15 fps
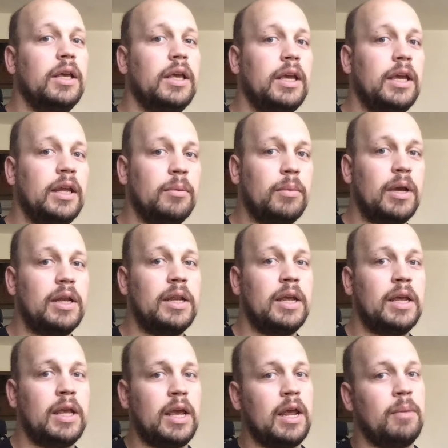in my
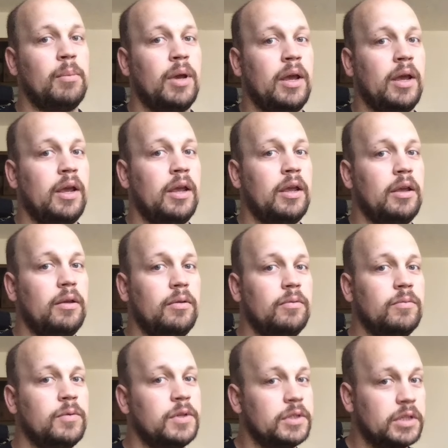day and my
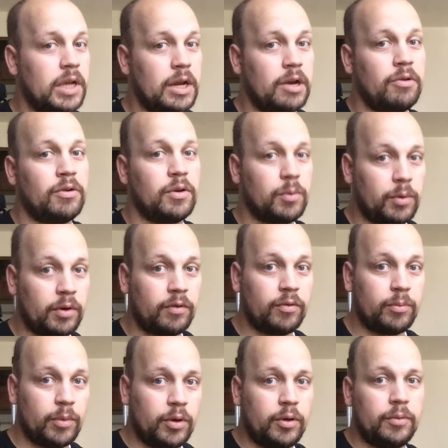desire to work
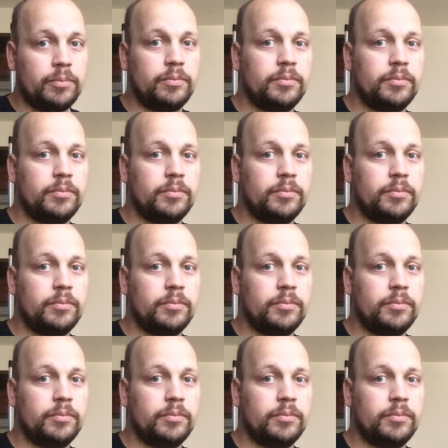from home.